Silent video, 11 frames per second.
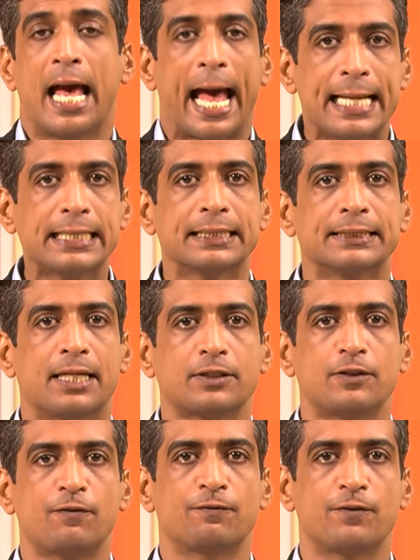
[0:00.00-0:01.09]
and
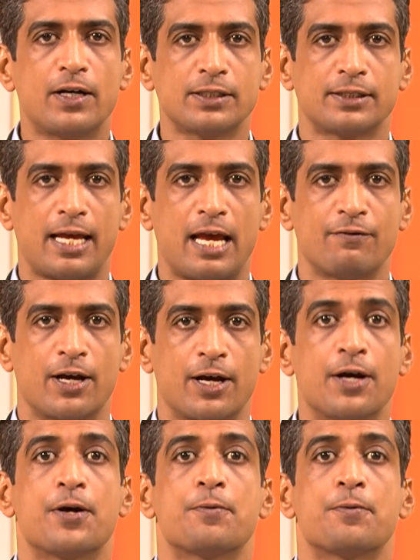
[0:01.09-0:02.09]
conduct the first ever